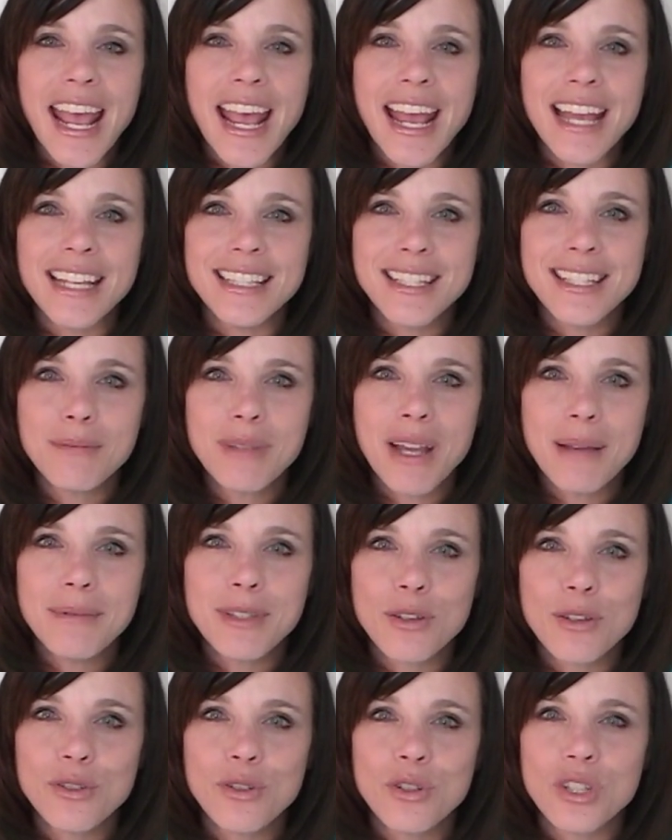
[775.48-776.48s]
And sometimes
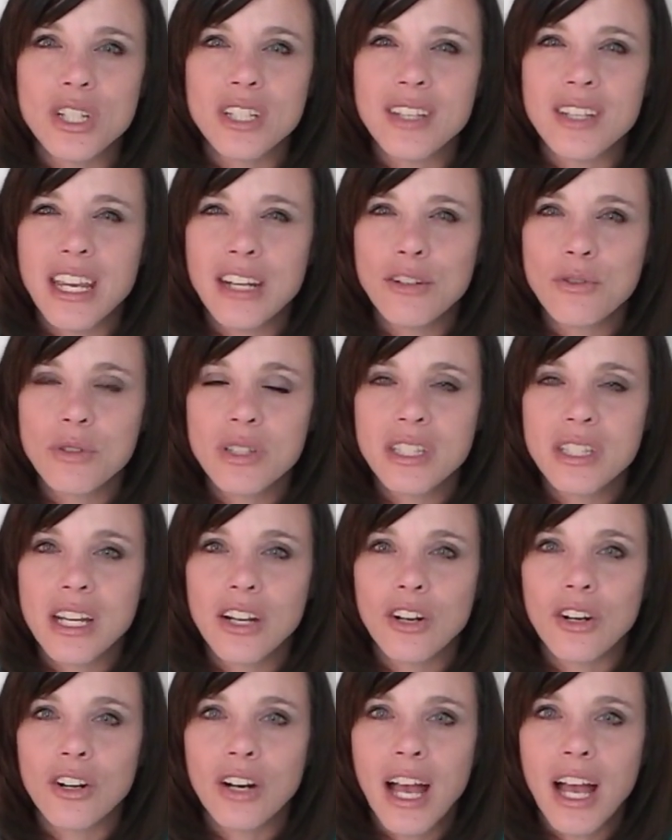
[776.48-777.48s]
those are just
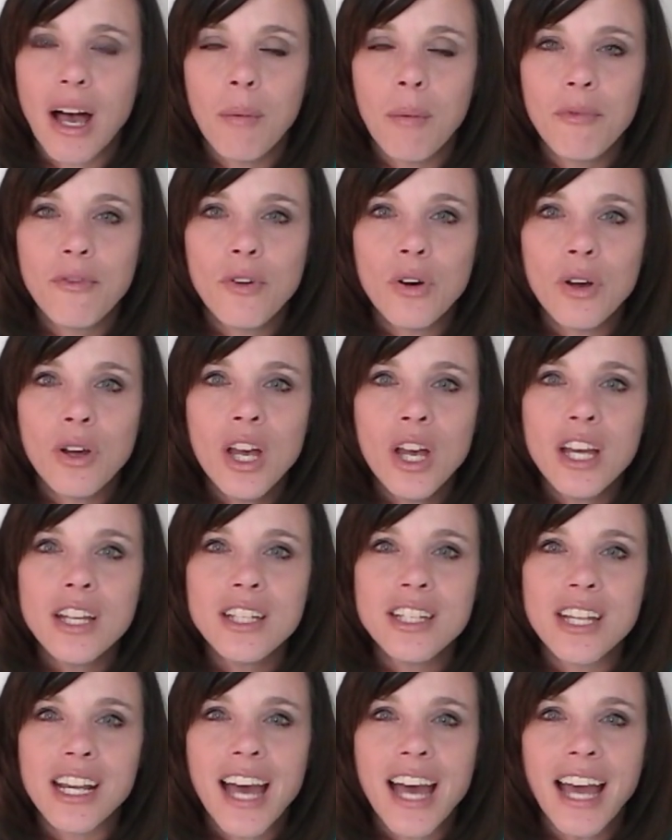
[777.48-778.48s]
interesting or helpful
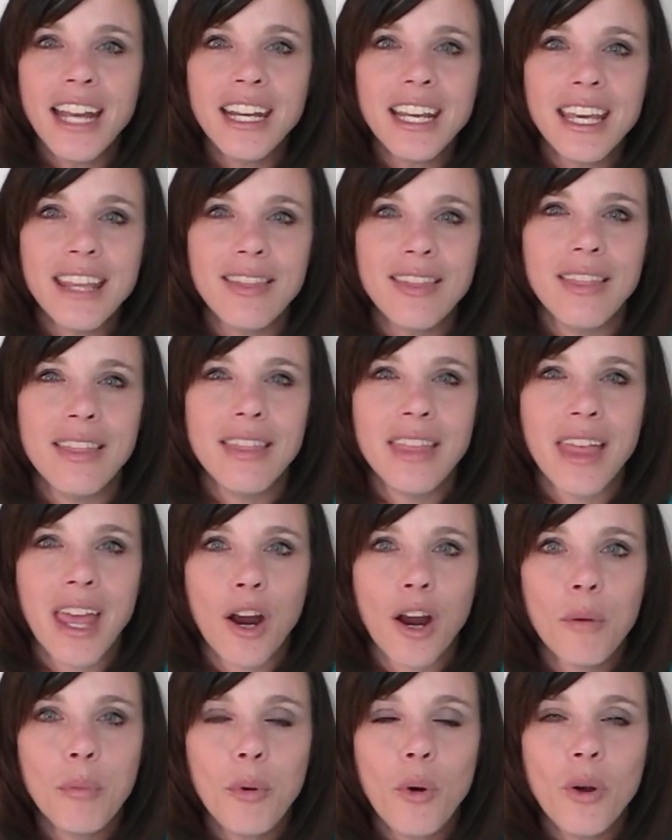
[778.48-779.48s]
to kind of get
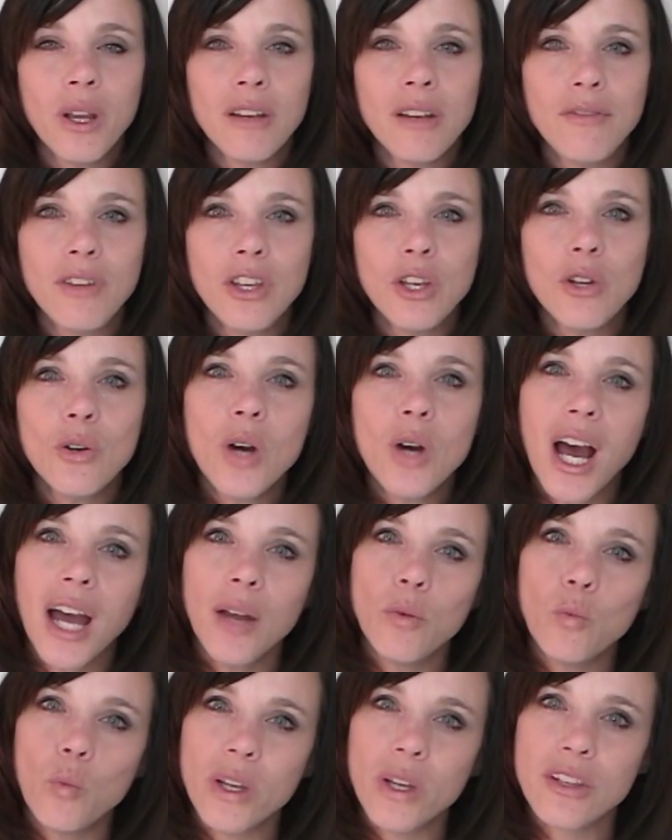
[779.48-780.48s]
their point of view
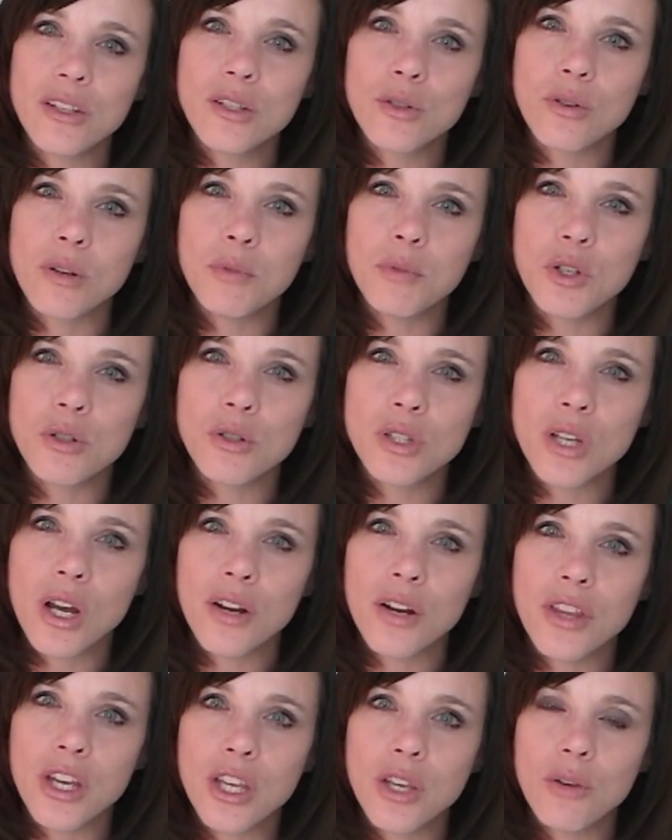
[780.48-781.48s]
on what the scriptures
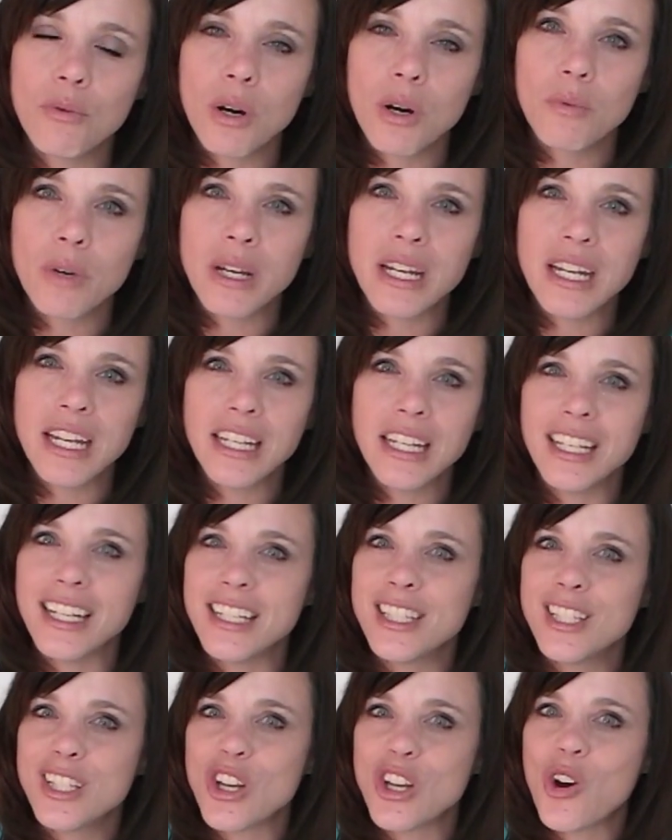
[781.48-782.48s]
are that you are reading.
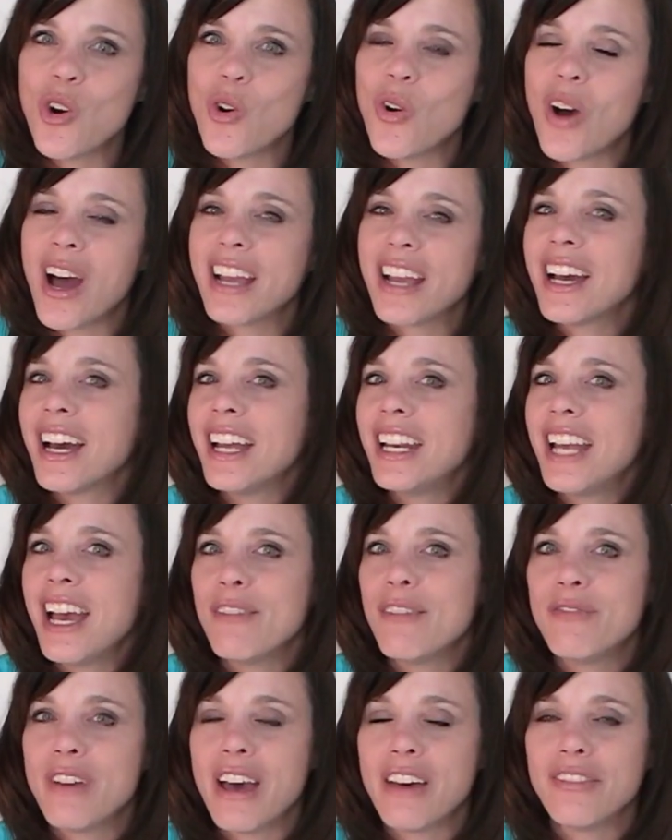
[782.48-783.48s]
And so I kind of
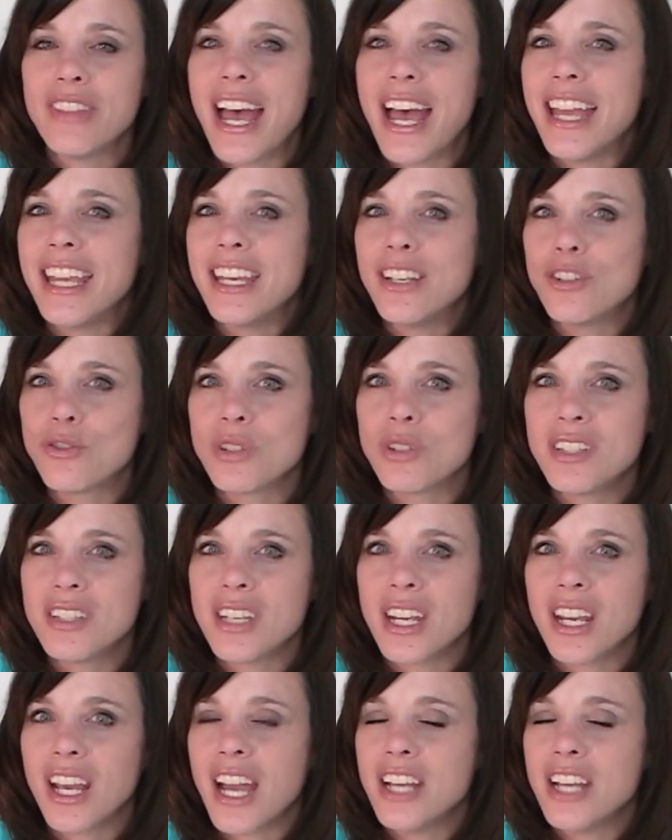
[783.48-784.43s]
have found that interesting.